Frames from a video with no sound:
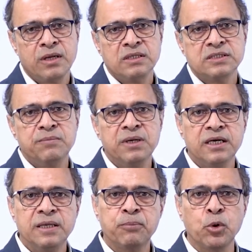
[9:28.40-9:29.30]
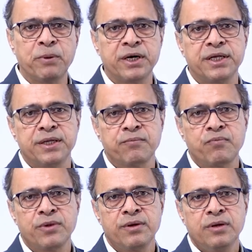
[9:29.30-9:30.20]
Similarly, property,
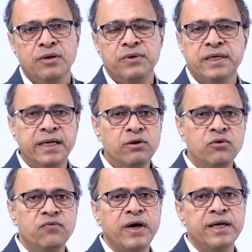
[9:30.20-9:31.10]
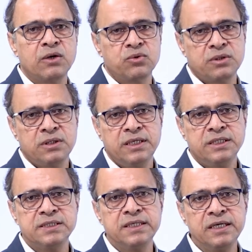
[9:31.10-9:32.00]
we cannot find out. It
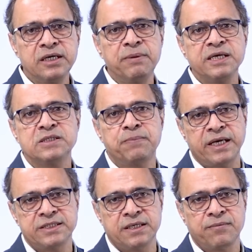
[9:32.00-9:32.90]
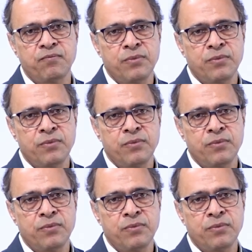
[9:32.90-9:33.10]
is need-based pricing.